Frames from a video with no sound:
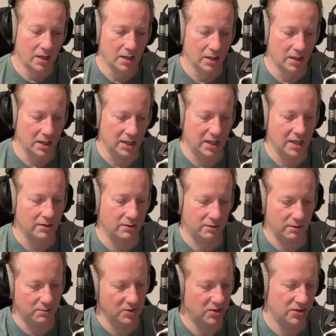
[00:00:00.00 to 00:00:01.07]
it can, I
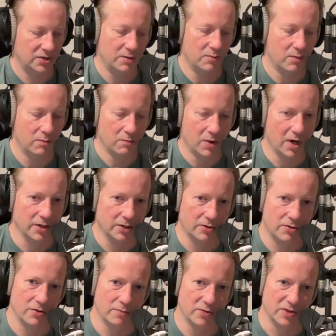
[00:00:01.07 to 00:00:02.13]
mean, this is a
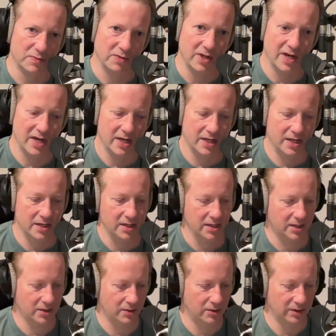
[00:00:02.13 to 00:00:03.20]
monochrome display. It
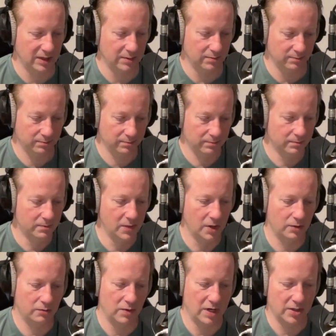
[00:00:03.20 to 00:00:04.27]
can only
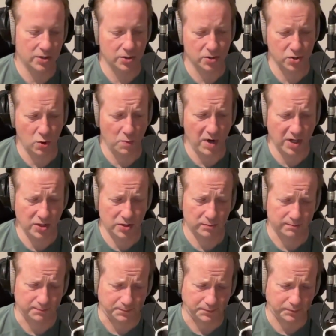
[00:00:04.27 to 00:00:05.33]
render so much.
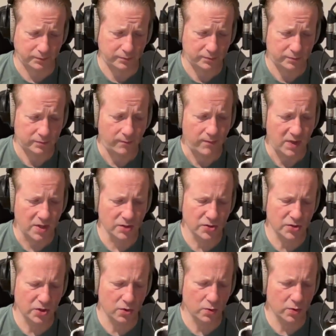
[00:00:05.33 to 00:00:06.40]

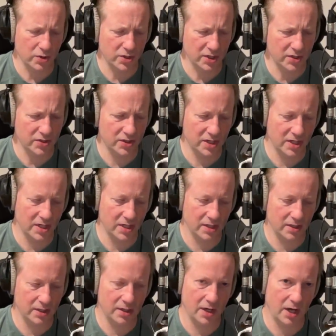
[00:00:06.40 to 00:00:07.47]
So we're just
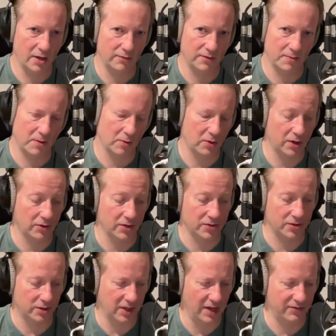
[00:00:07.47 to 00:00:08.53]
seeing, if I remember correctly, it's
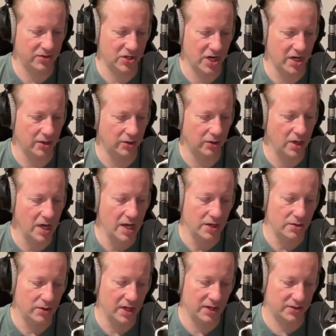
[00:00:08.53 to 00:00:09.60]
the left channel.
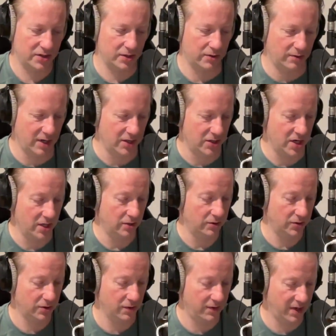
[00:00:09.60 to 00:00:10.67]
You can't see the right channel.
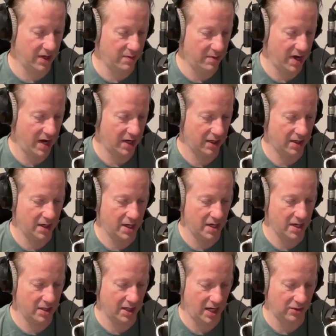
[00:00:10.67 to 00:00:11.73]
So if I come back
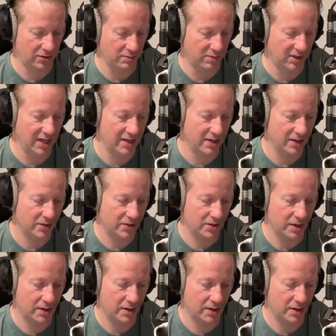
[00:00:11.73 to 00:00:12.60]
and actually play this,